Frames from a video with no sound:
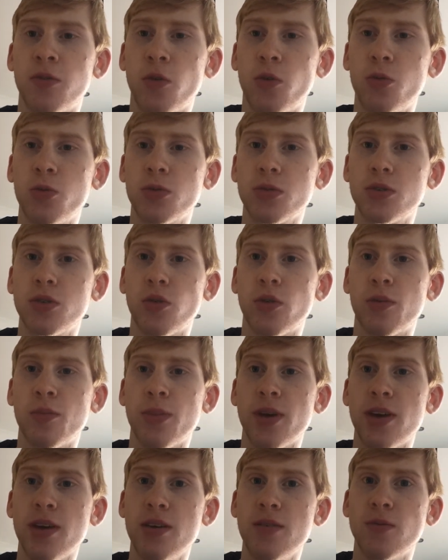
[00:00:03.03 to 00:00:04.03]
Thought with
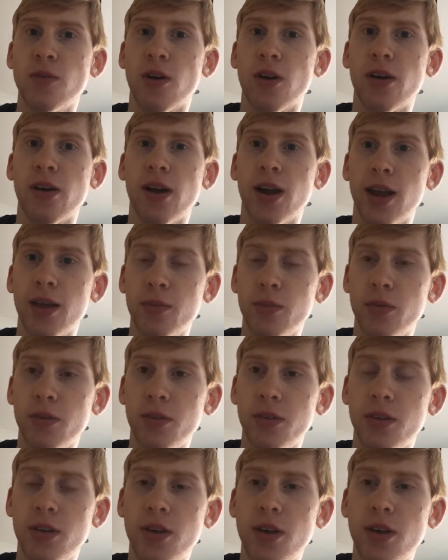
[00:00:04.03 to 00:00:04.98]
me, Ryan Gladman.